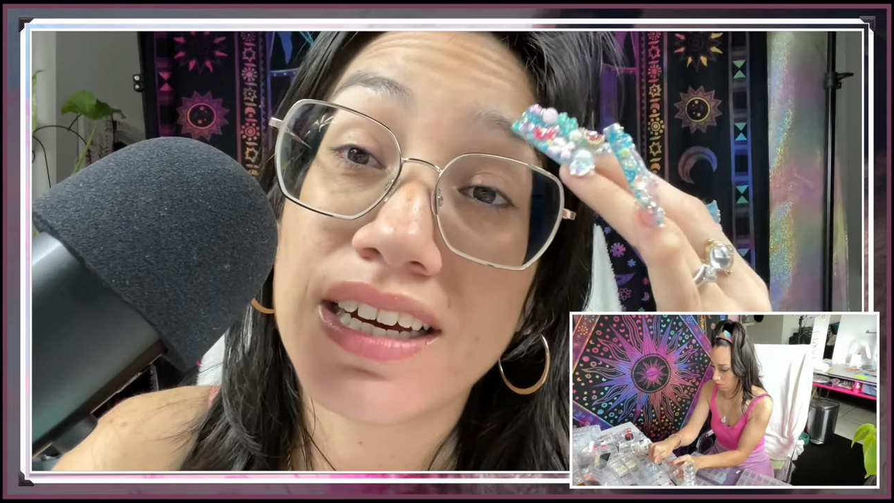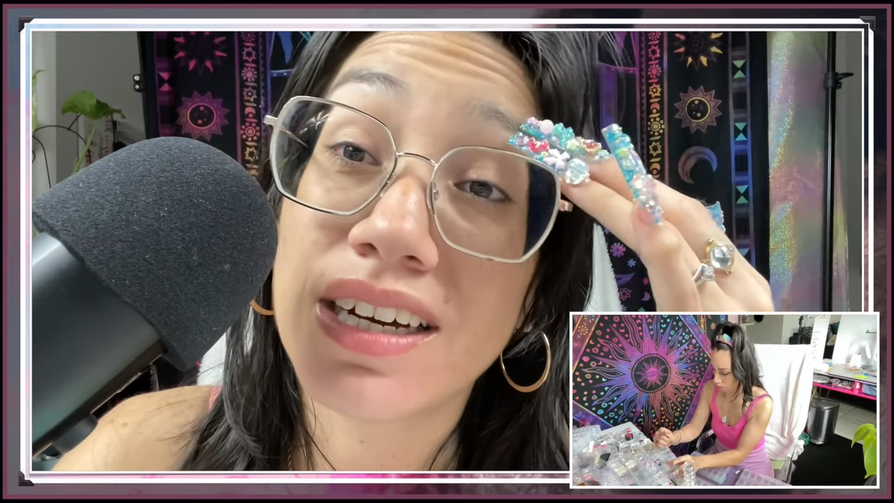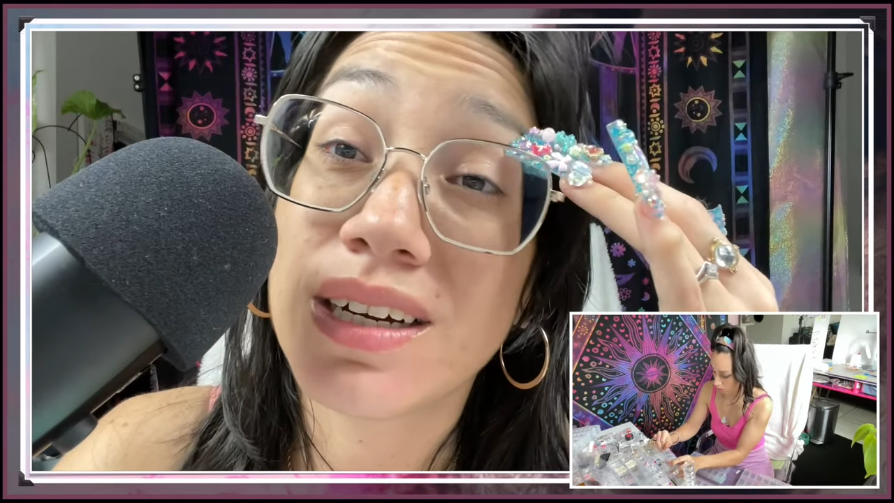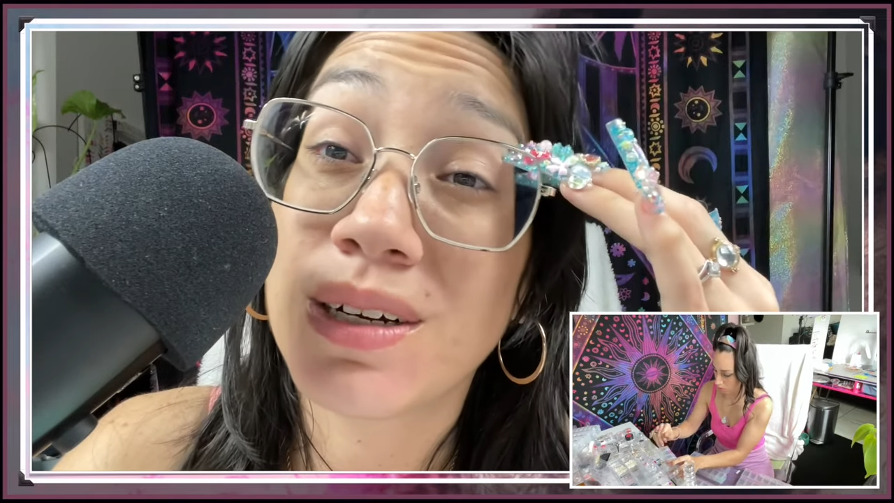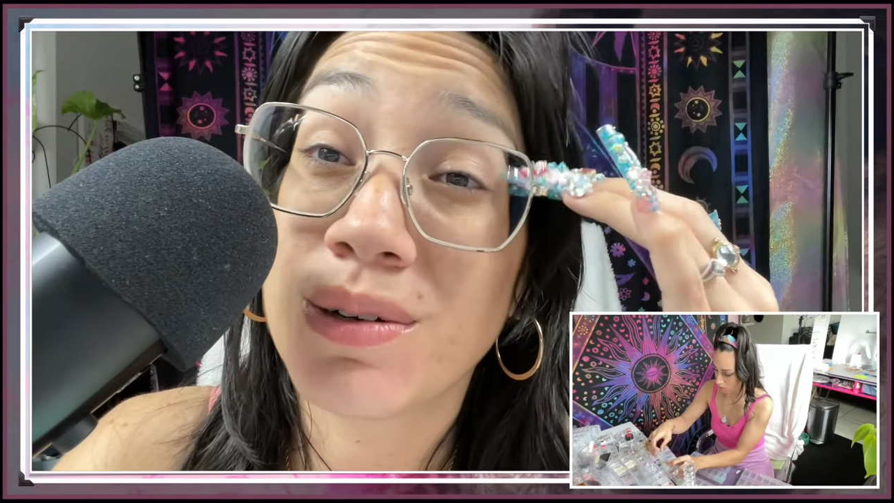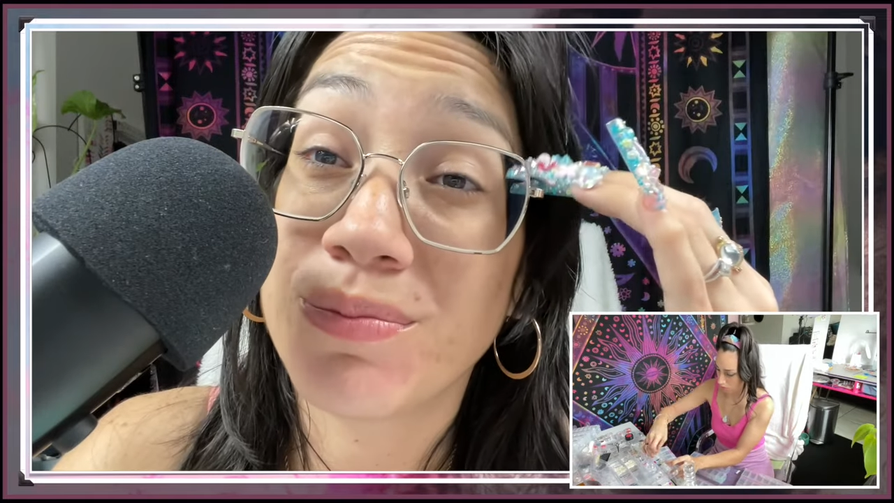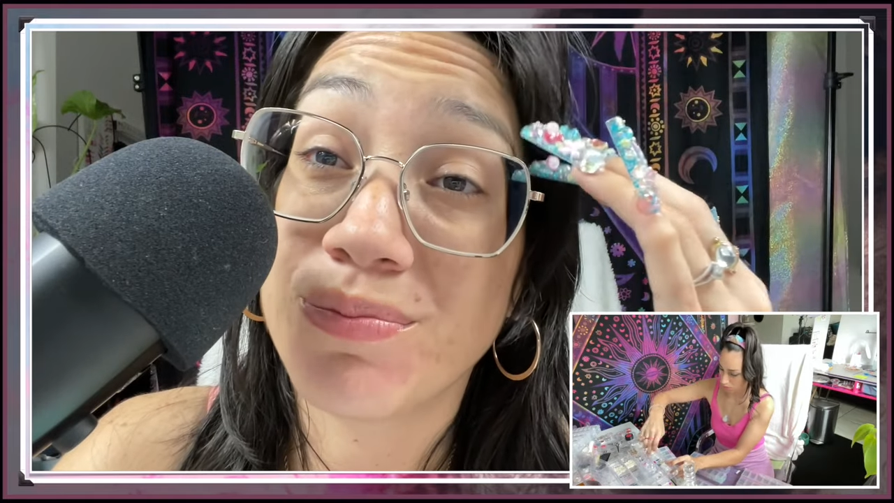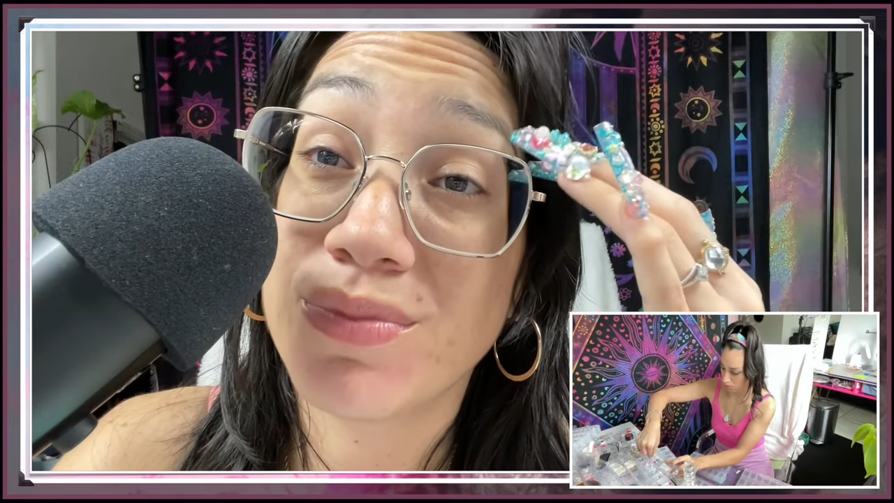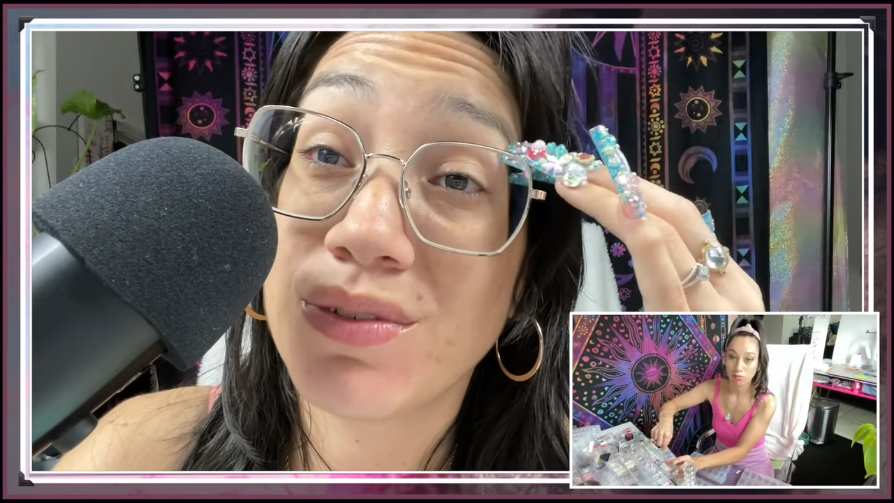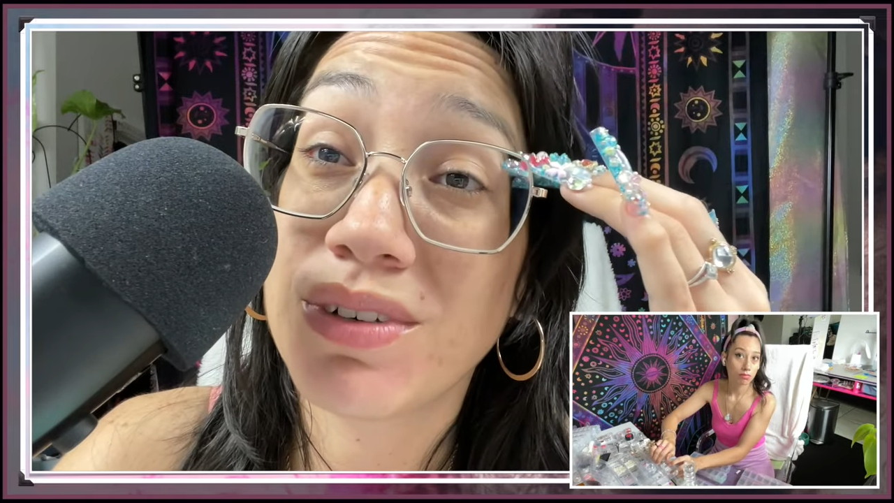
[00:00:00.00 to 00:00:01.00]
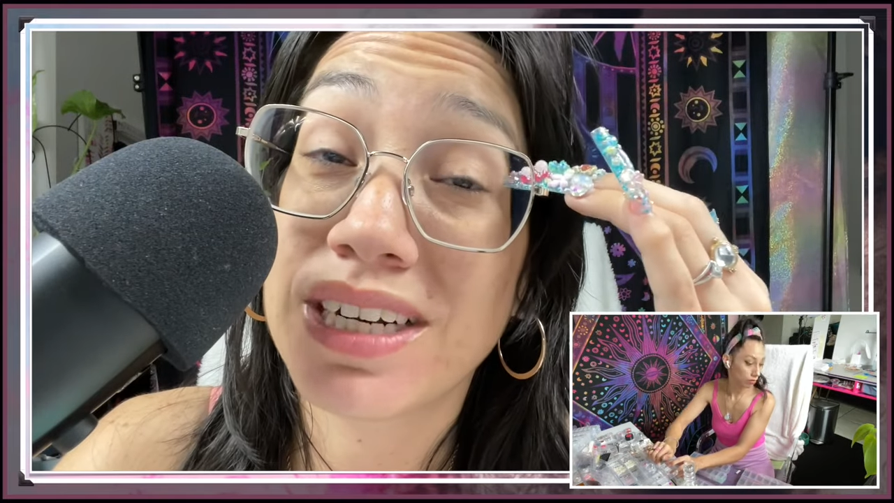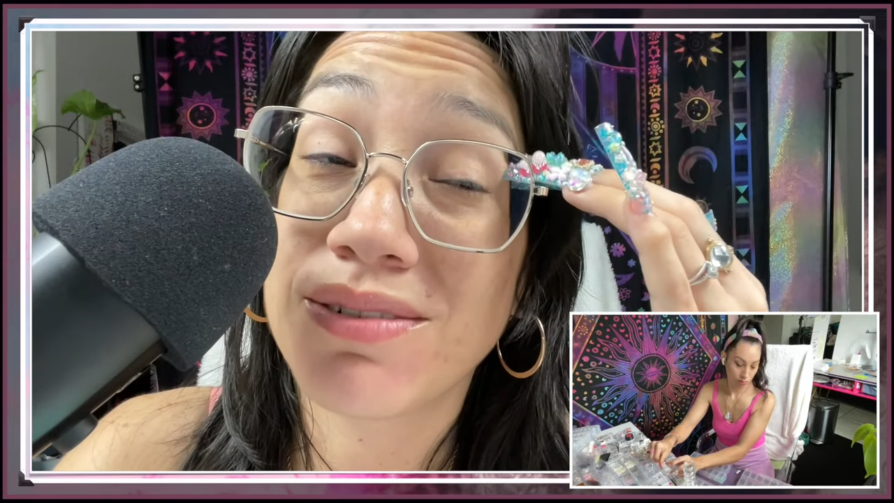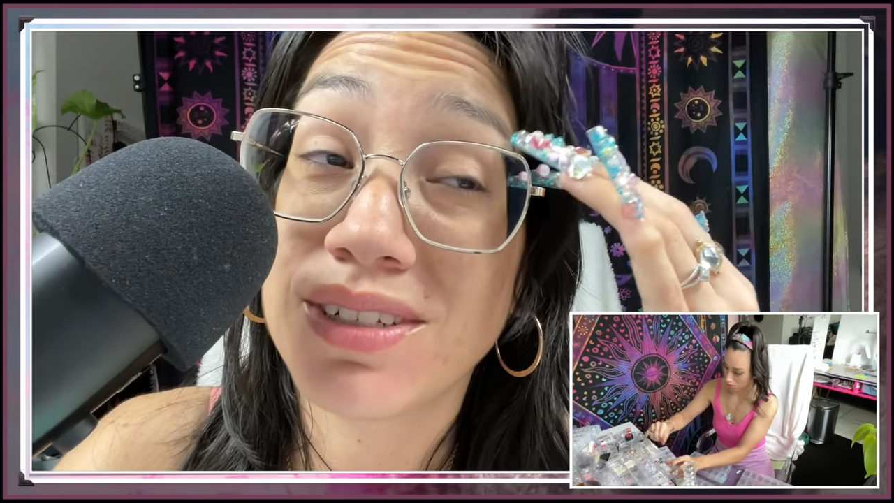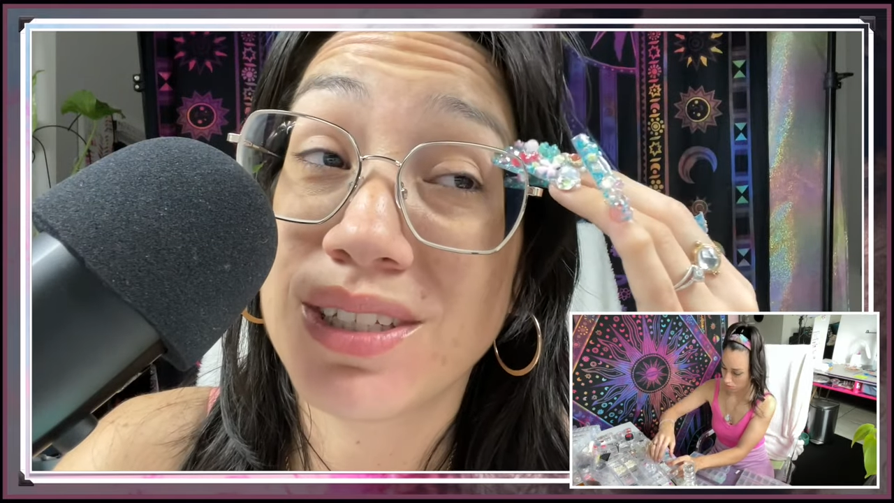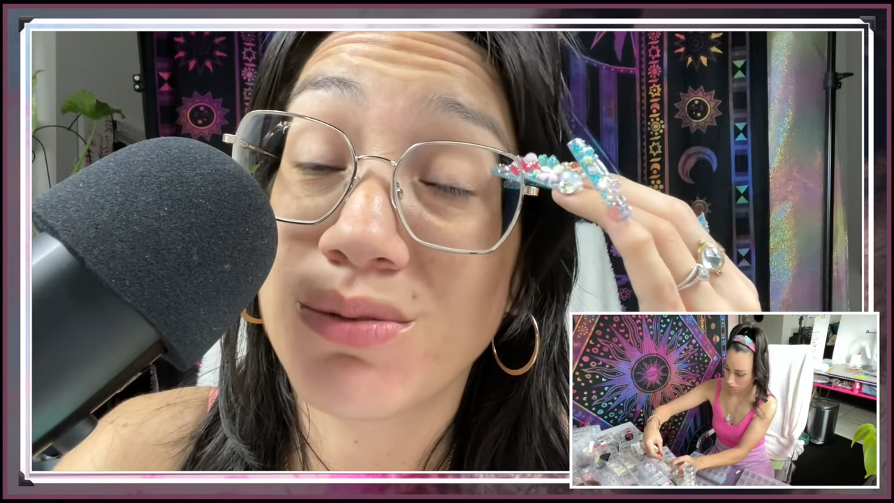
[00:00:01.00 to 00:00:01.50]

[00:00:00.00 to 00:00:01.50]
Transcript: Um, when I went